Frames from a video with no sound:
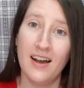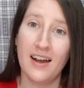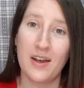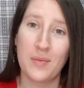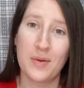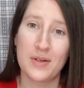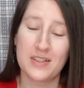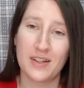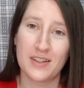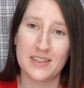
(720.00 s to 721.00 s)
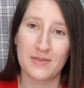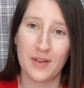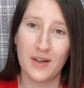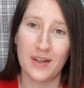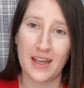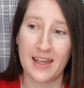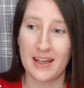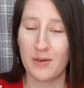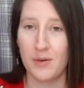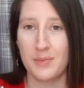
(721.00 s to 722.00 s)
I hope you enjoy this vlog, and
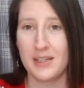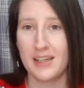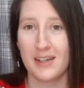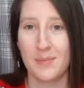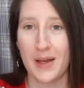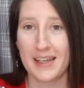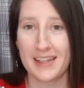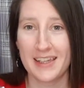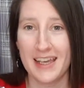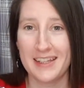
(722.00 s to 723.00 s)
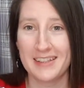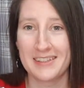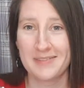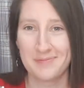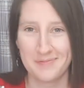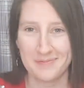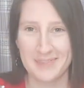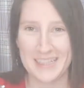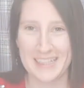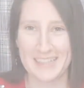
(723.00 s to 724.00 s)
I will be back at the end.
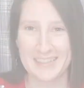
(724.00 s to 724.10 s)
Thank you.